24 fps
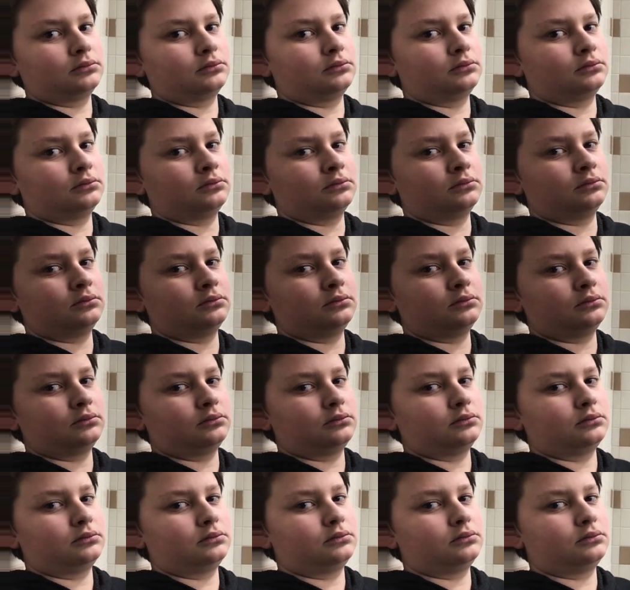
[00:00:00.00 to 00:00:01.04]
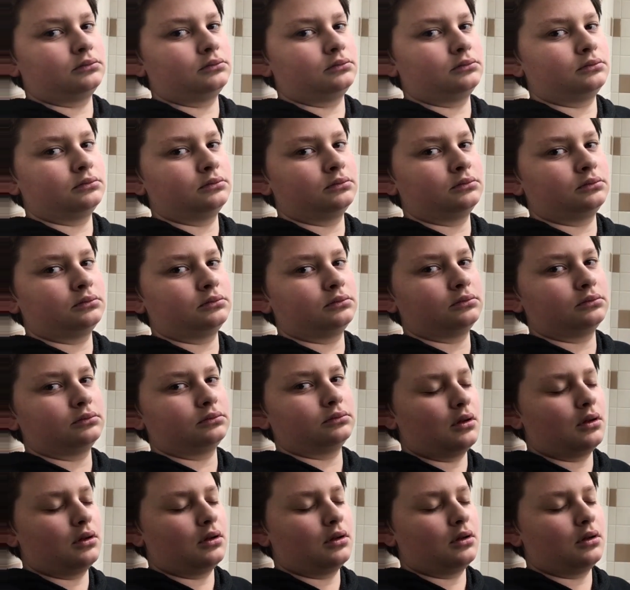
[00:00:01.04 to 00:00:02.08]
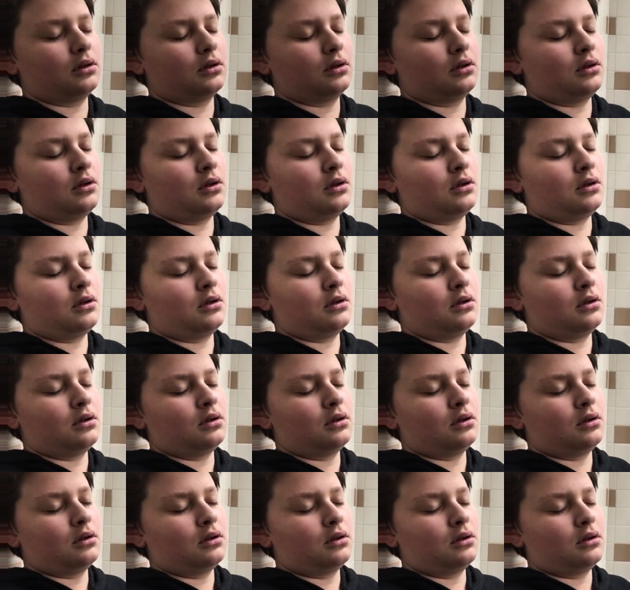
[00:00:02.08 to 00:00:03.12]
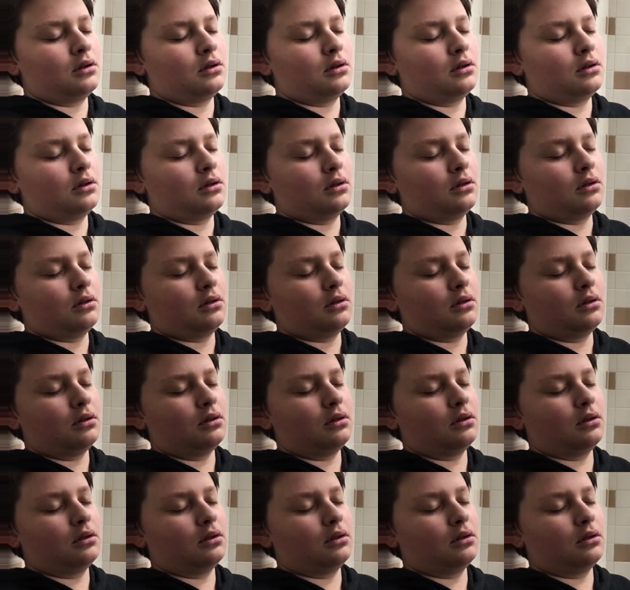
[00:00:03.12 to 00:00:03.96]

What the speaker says: [no speech]